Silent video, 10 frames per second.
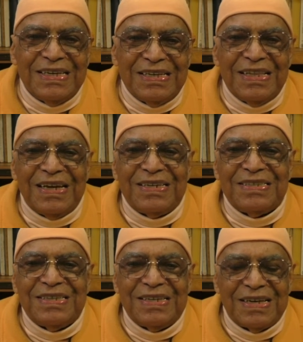That
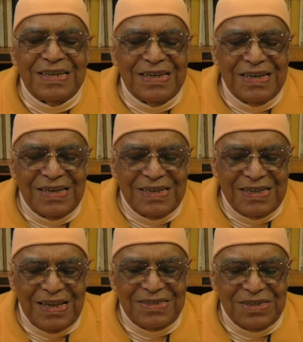
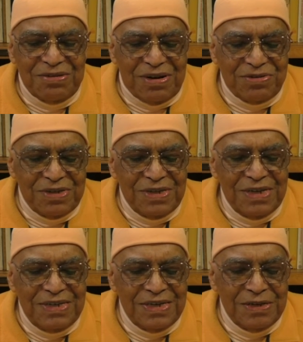is what we
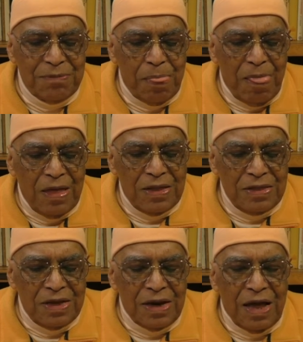read in
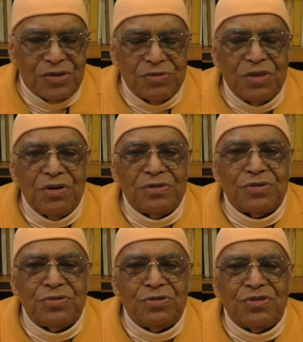the Nasadya
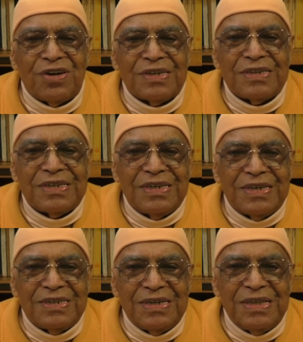Sukta
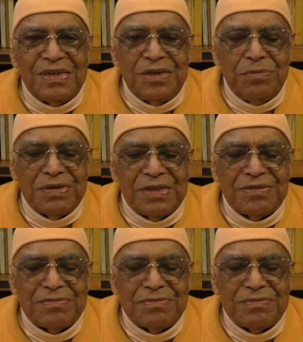in the Rig Veda.